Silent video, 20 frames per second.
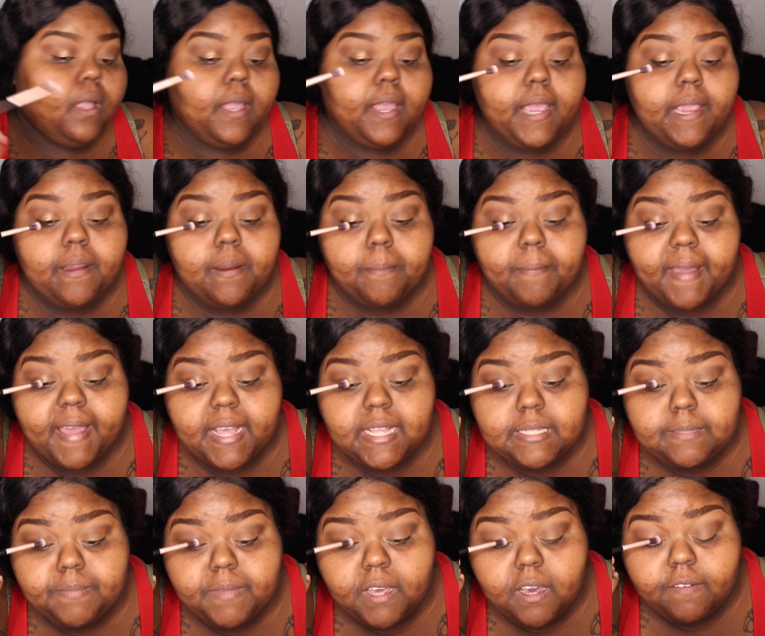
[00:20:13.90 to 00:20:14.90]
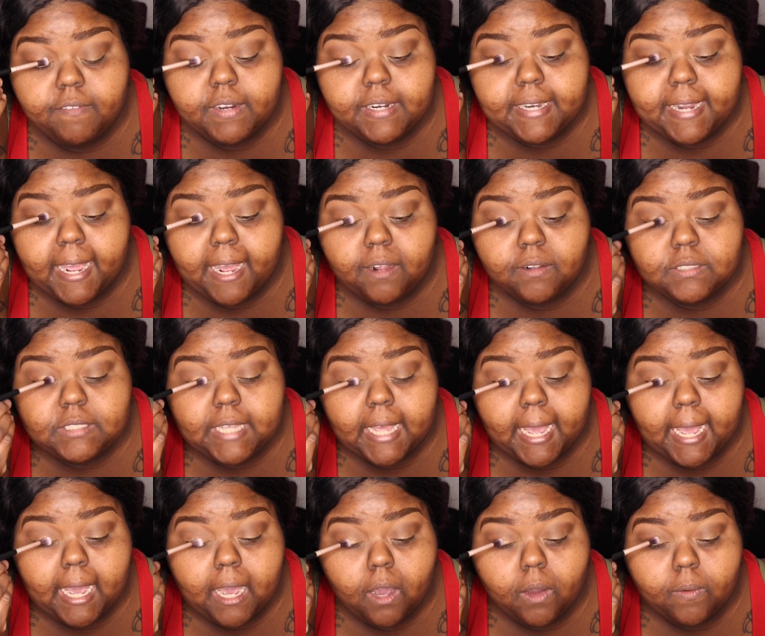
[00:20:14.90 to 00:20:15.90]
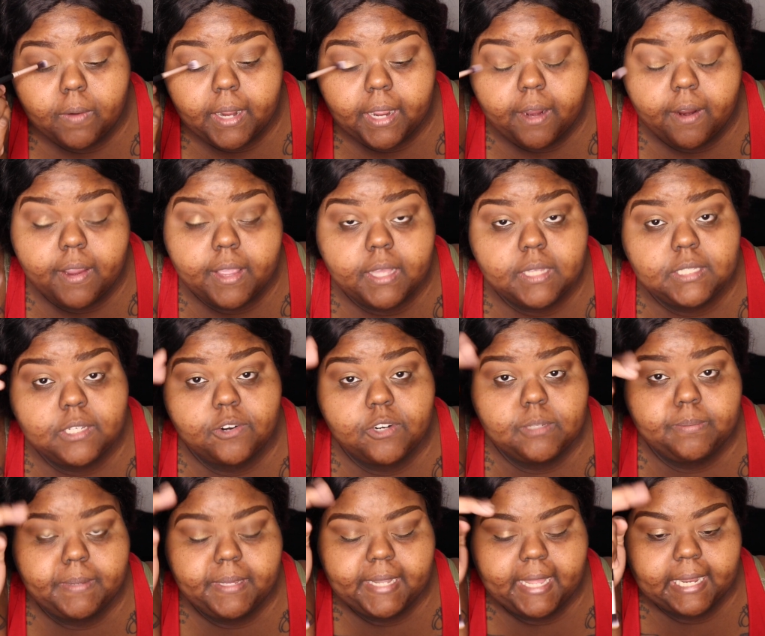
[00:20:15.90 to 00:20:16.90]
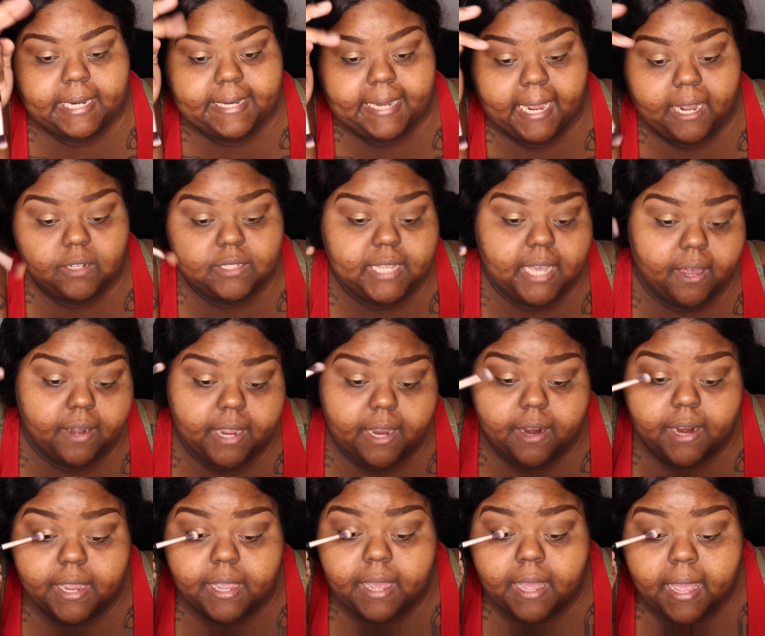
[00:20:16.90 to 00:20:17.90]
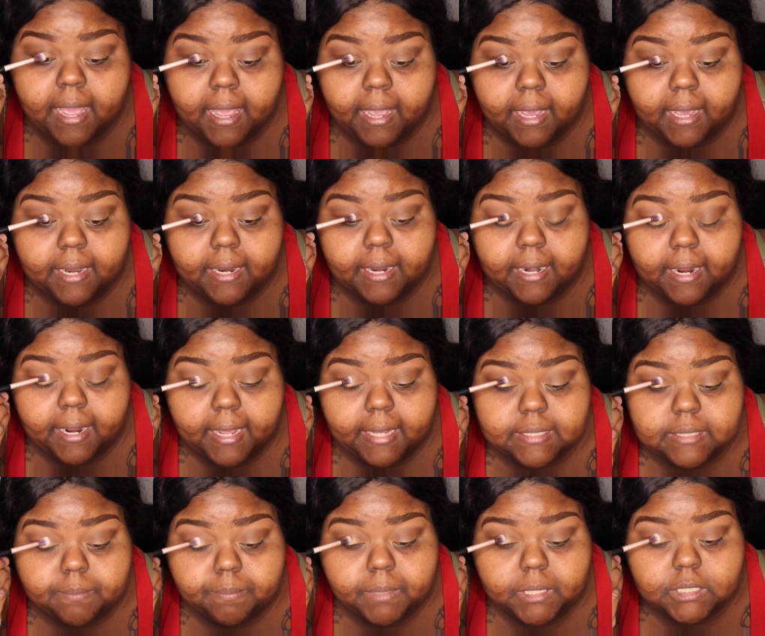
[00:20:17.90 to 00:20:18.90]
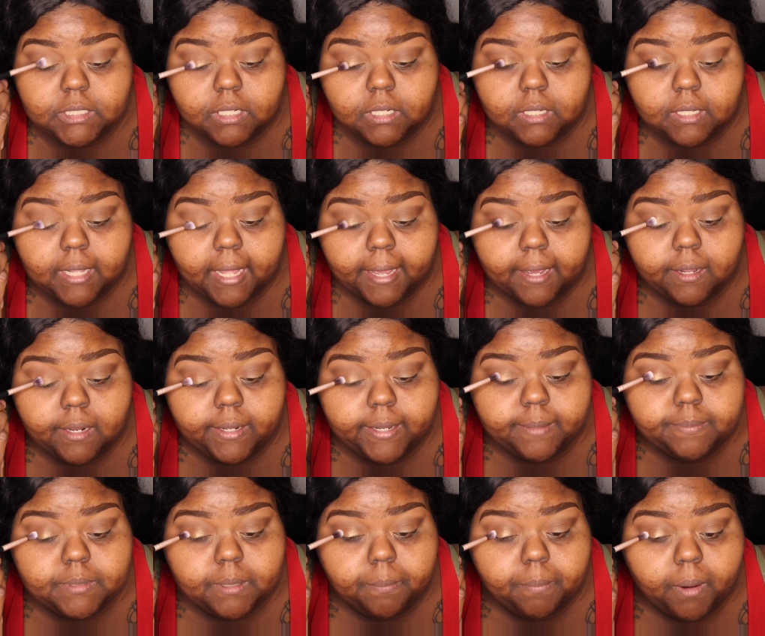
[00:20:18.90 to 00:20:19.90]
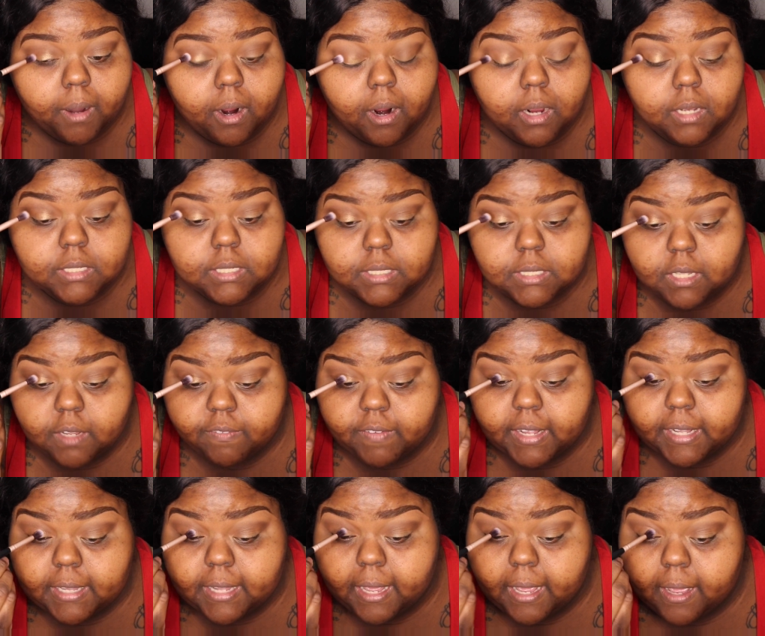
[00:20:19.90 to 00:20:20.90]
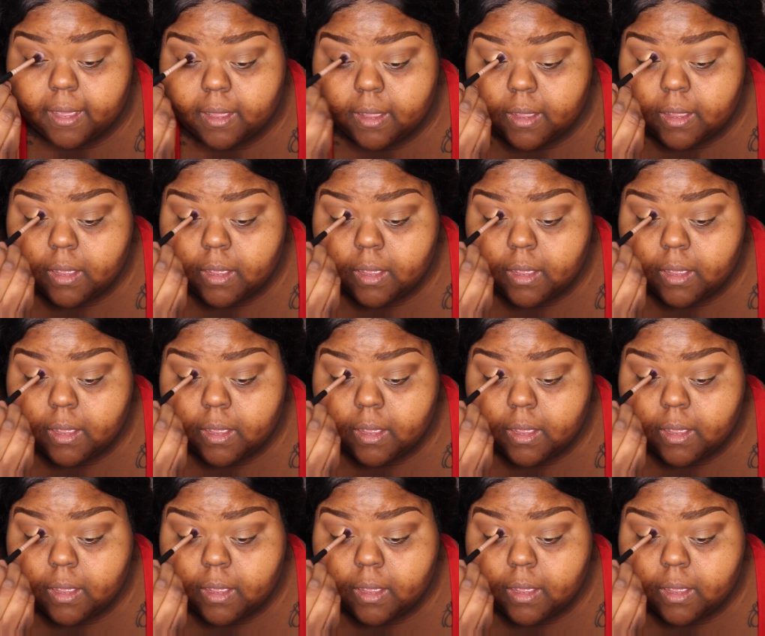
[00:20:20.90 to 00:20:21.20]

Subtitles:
it reminds me of a downtown area, so to speak, like downtown area, and then it has a bunch of like clubs and bars and stuff like that.